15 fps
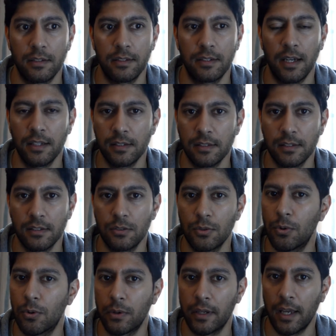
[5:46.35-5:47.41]
doesn't
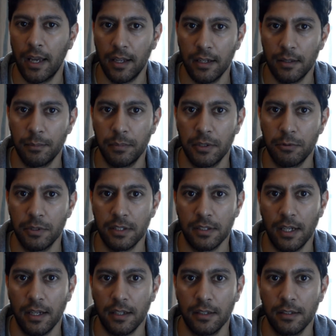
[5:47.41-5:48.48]
or cannot be
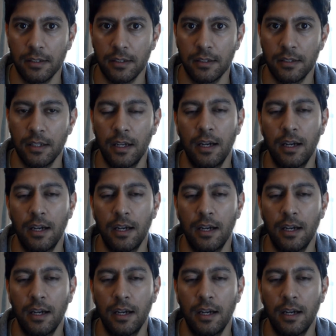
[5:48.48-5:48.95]
recycled.